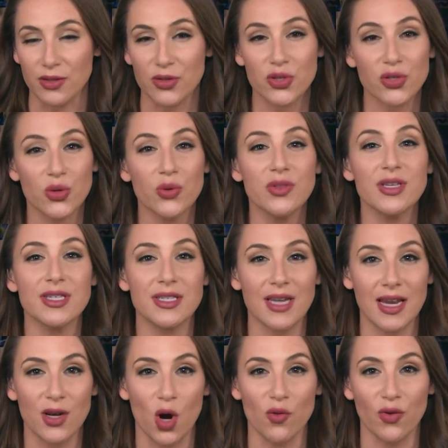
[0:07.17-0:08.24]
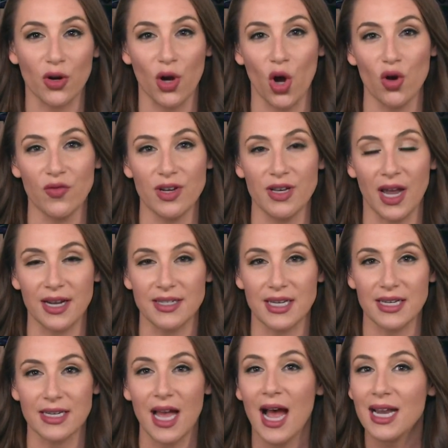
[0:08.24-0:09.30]
sued the state over COVID
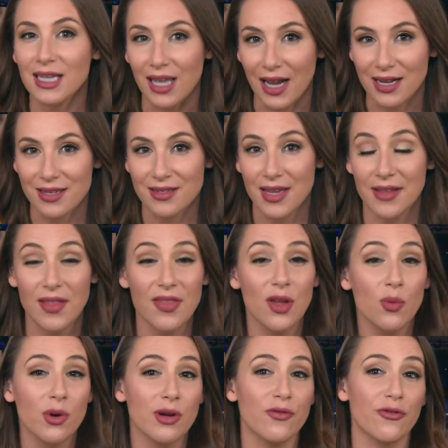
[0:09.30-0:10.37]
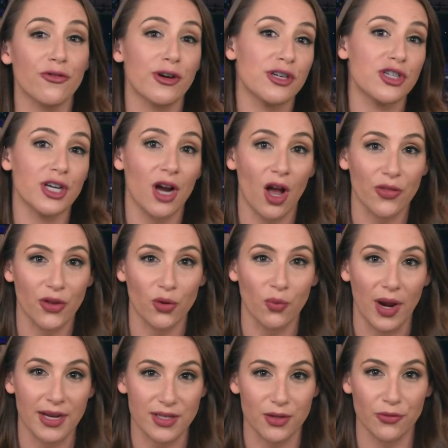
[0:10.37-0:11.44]
19 guidelines, saying that they were infringing on their
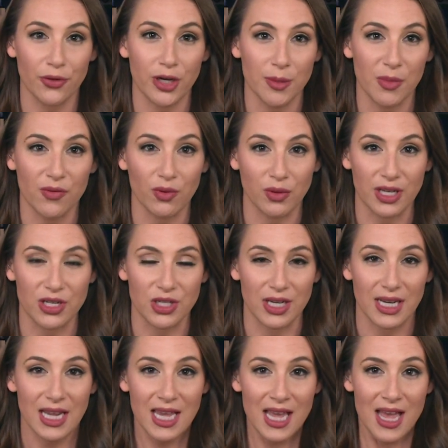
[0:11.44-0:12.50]
right to freedom of religion.